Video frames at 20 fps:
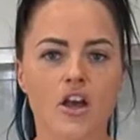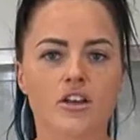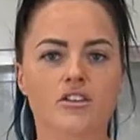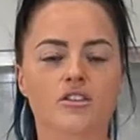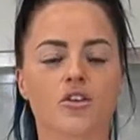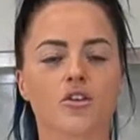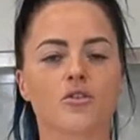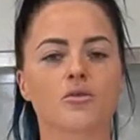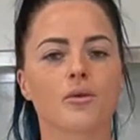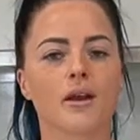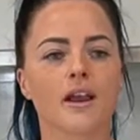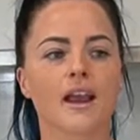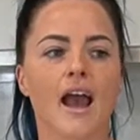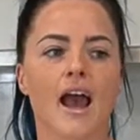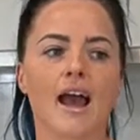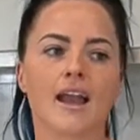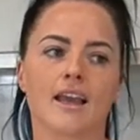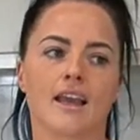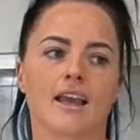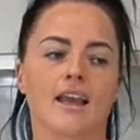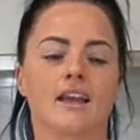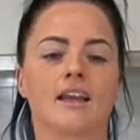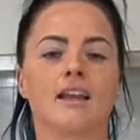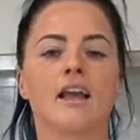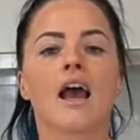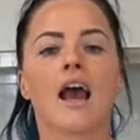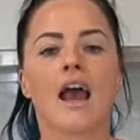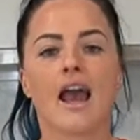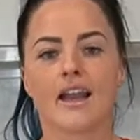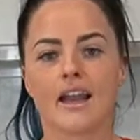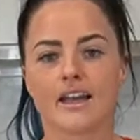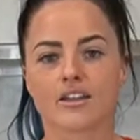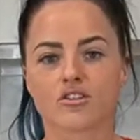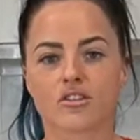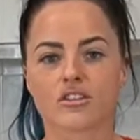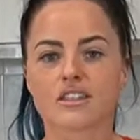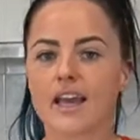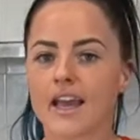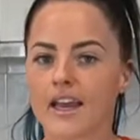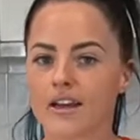So if we add in an
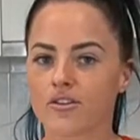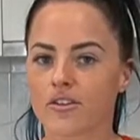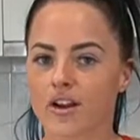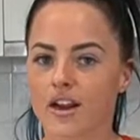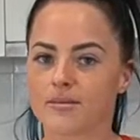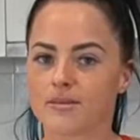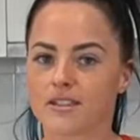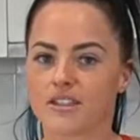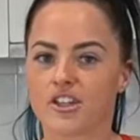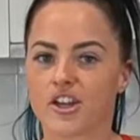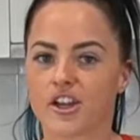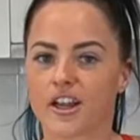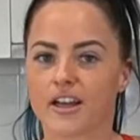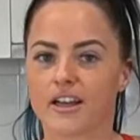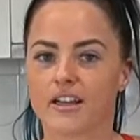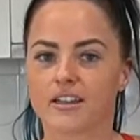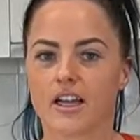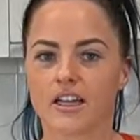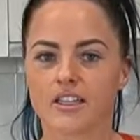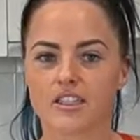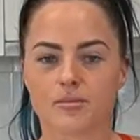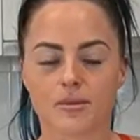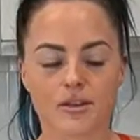extra 10 grams of chicken at lunch,